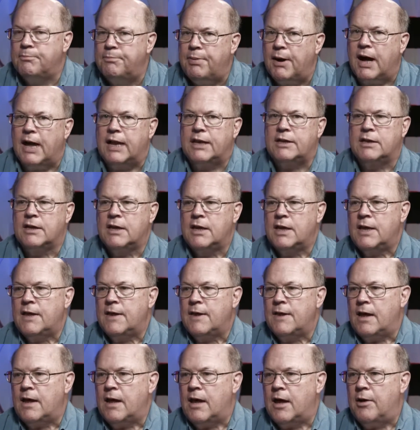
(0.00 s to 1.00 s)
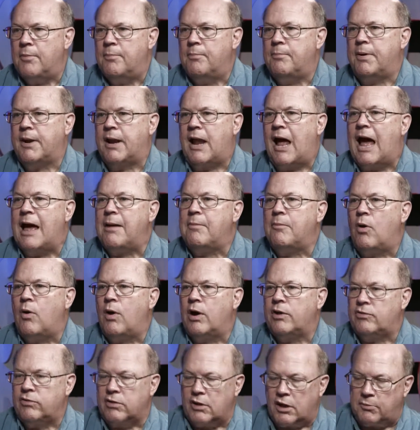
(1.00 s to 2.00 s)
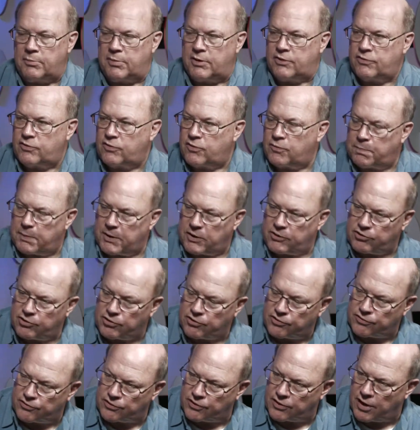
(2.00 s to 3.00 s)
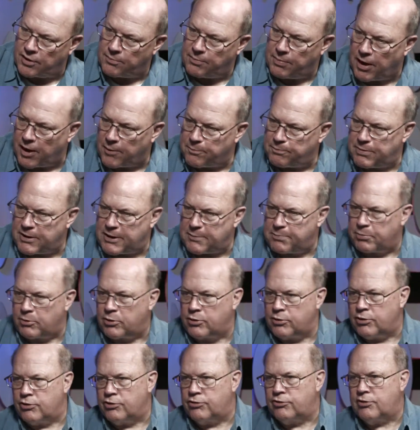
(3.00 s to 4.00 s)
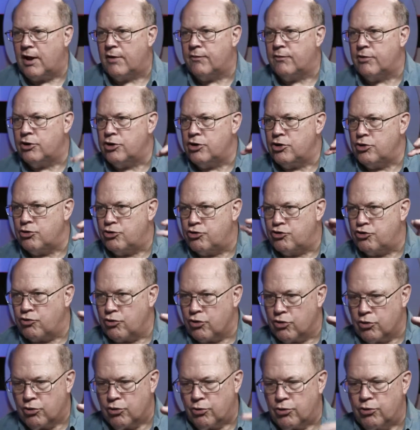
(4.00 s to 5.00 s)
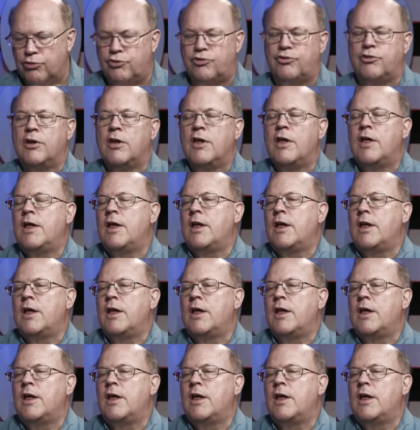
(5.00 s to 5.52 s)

But, um, but I'm always a little bit suspicious about people who discover new truths.